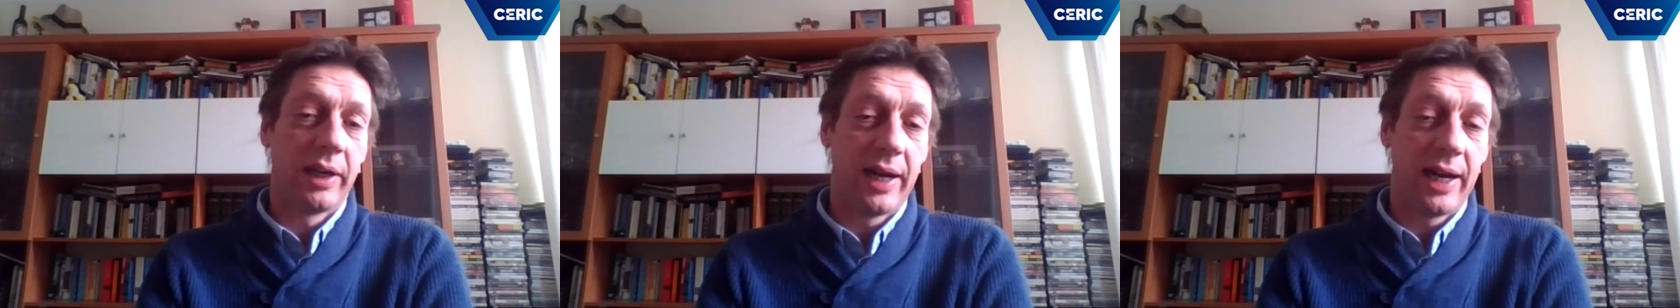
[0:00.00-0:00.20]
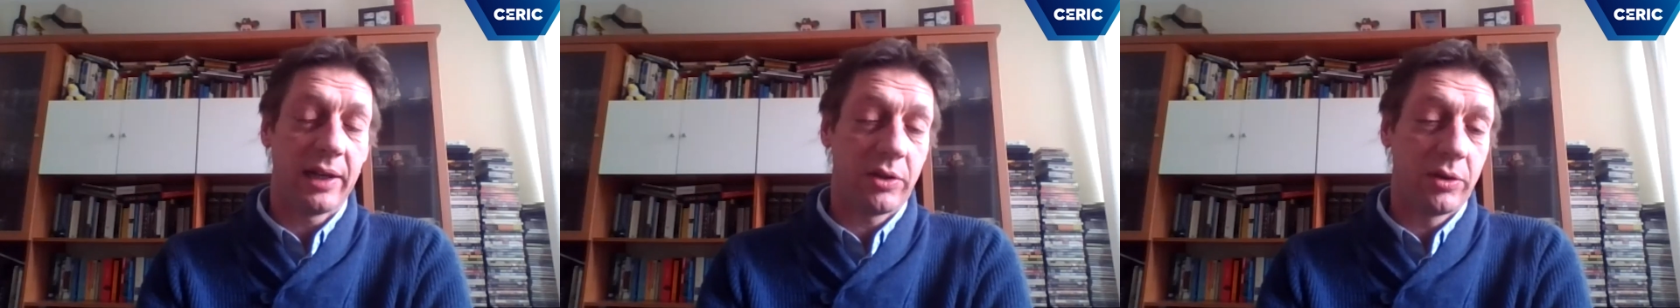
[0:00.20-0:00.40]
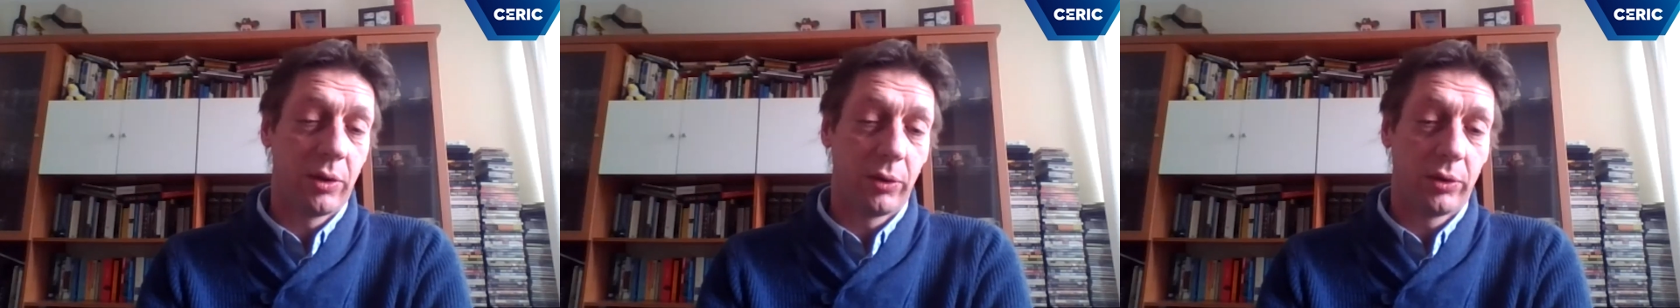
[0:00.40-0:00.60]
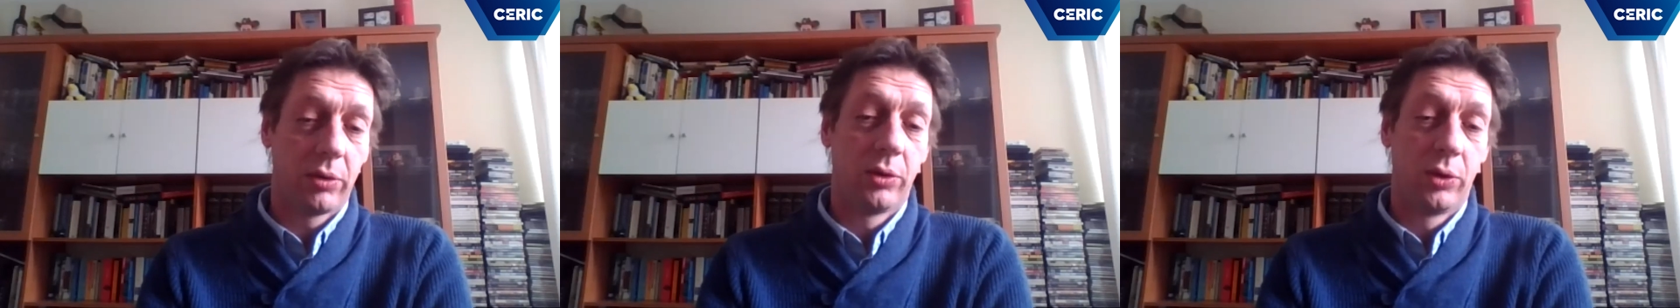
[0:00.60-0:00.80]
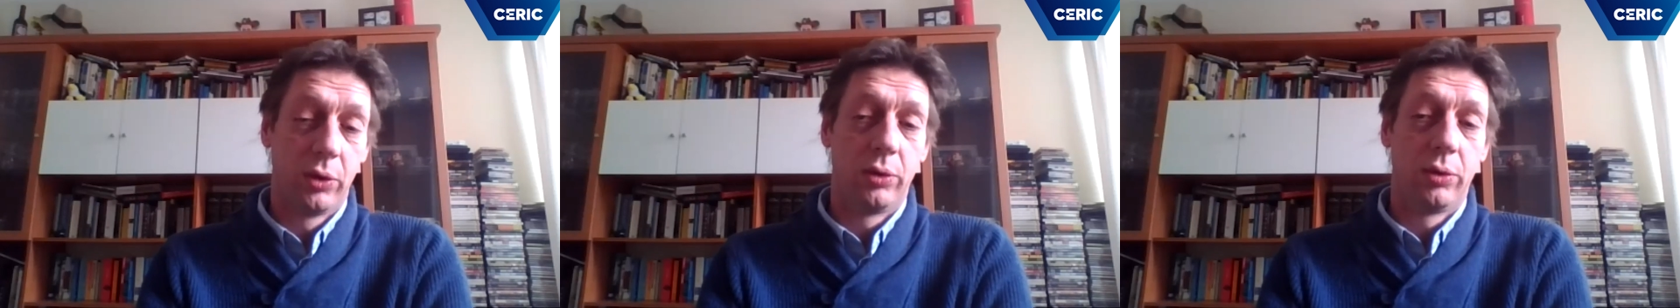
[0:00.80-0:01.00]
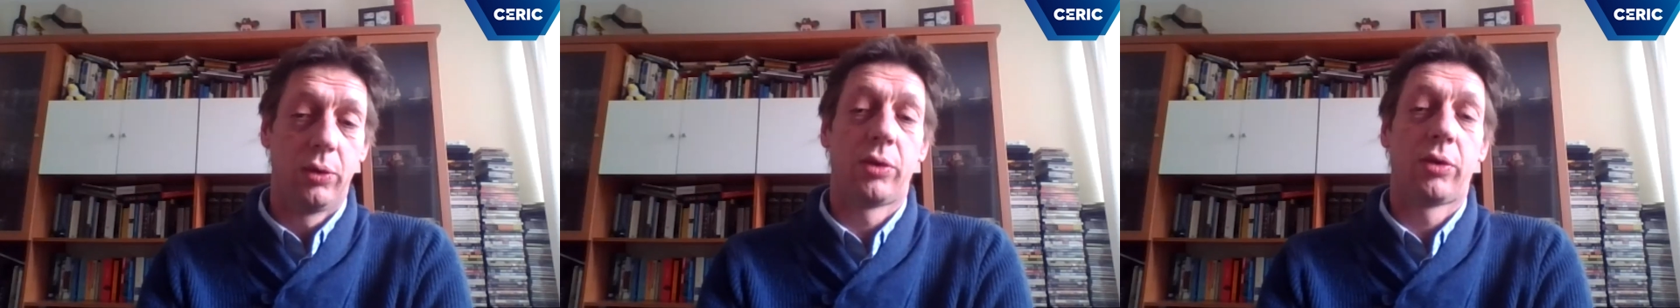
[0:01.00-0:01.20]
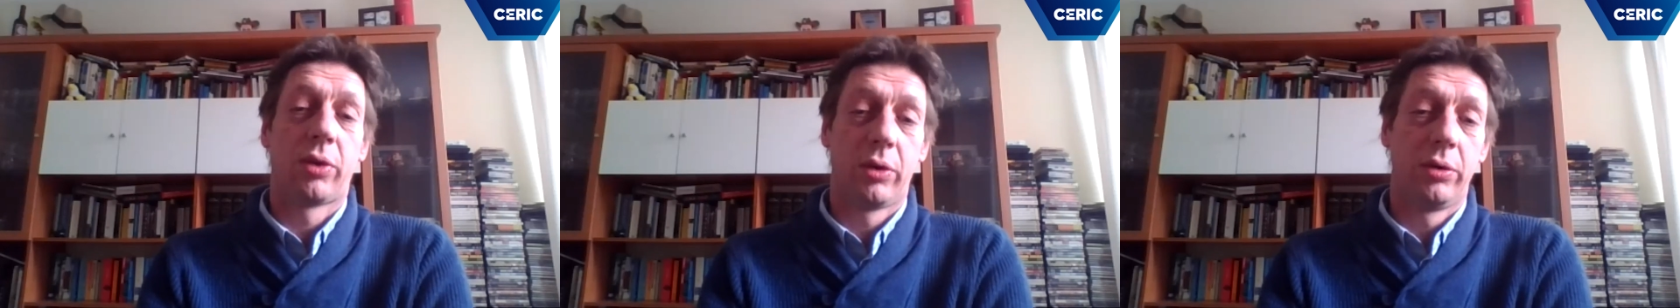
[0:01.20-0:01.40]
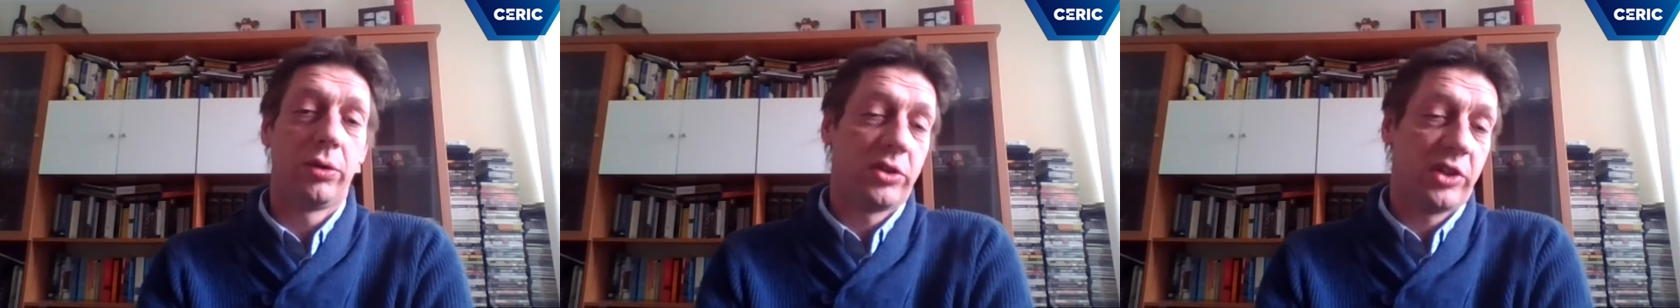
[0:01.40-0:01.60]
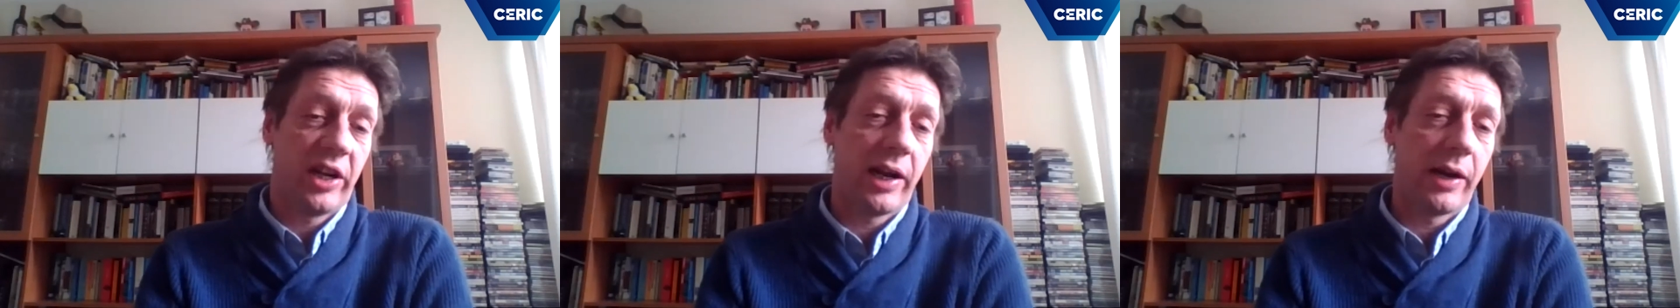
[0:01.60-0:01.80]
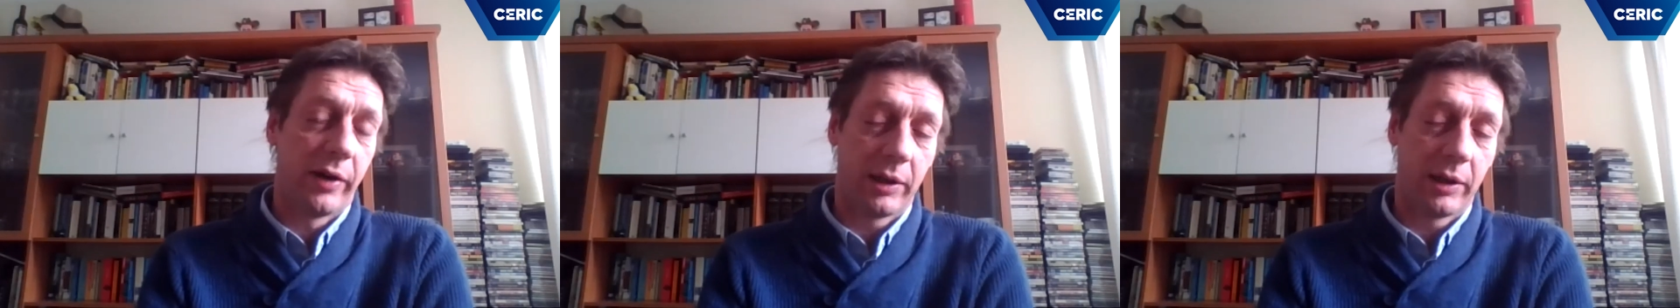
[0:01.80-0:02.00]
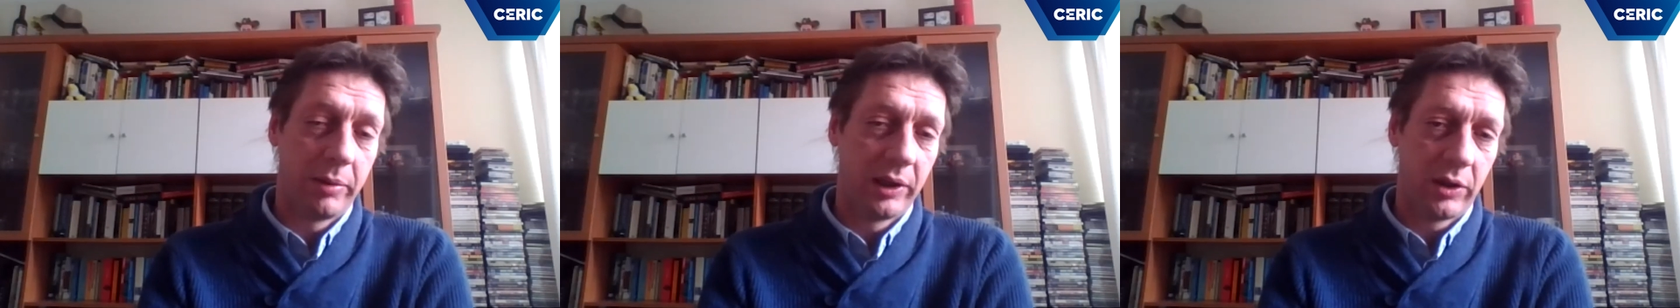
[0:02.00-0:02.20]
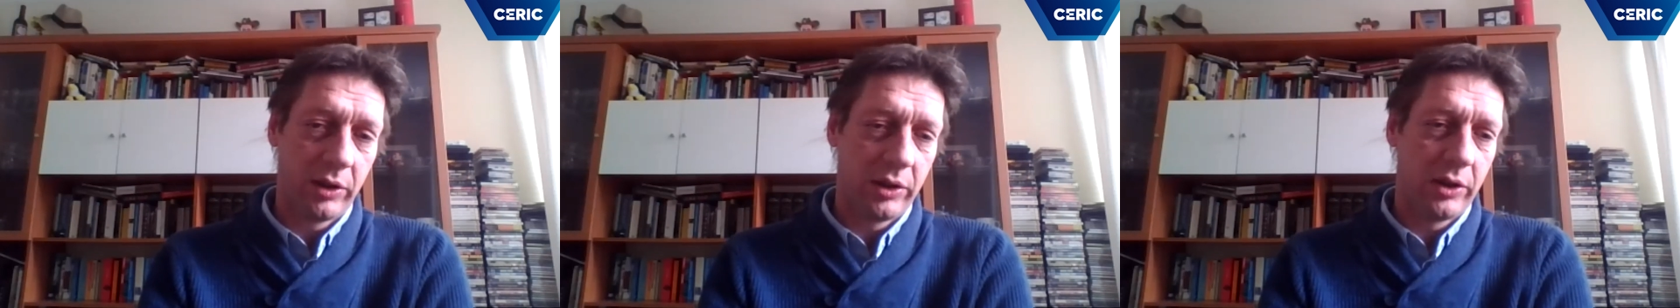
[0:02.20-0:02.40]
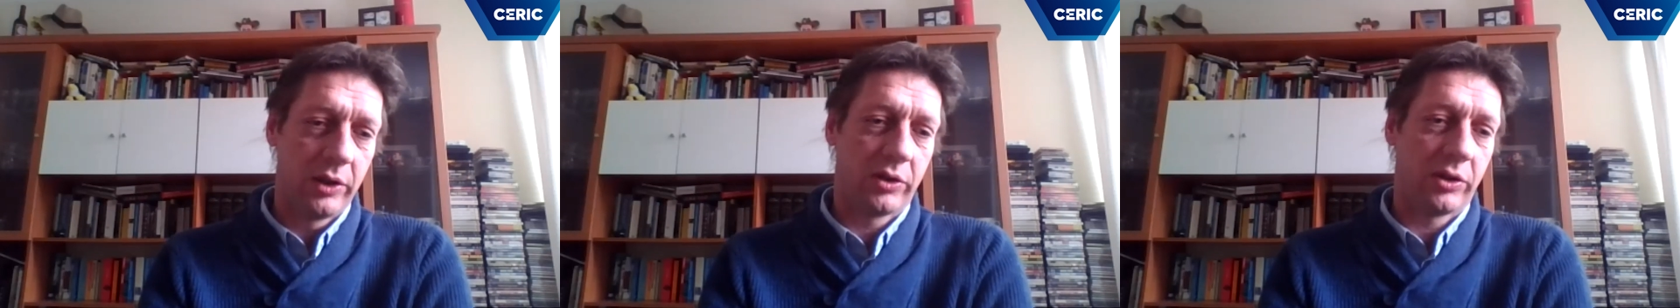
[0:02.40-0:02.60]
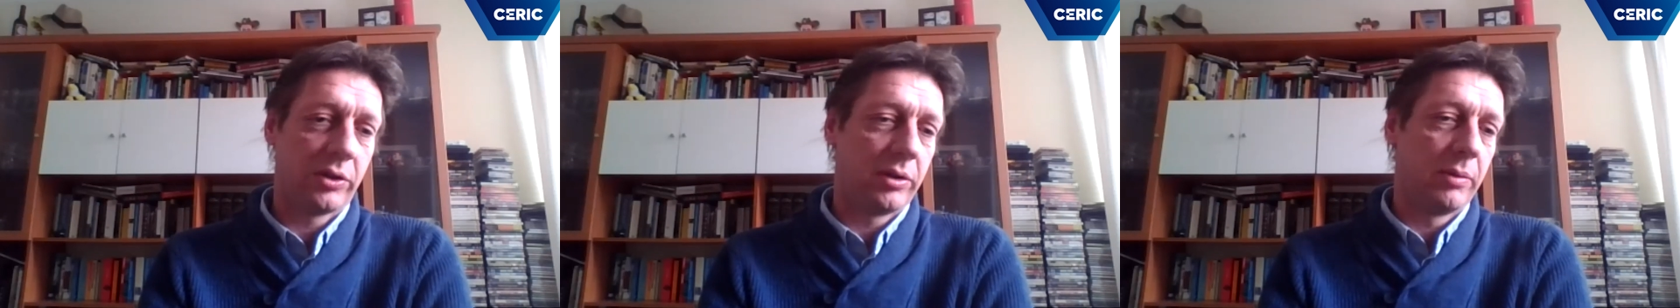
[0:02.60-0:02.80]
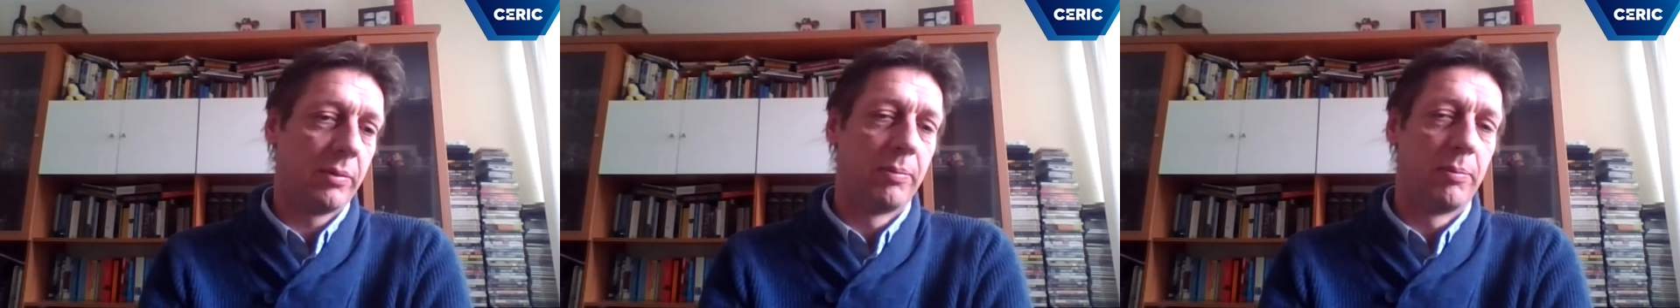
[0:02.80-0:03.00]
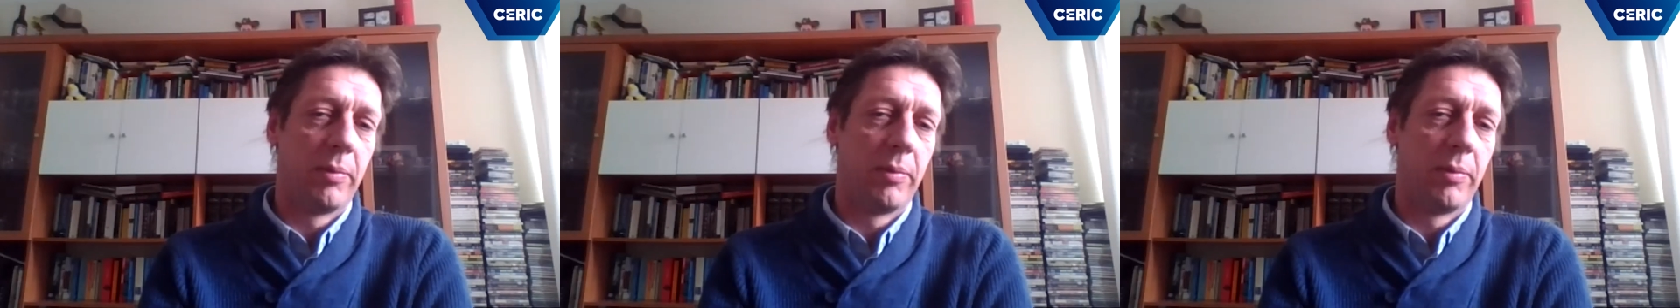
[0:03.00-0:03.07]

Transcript: get to through CERIC, because